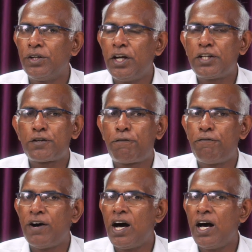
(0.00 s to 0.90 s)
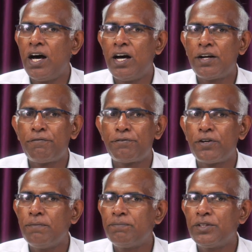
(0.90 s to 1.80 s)
It's far
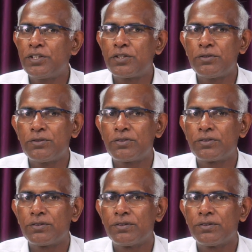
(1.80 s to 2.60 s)
from the truth.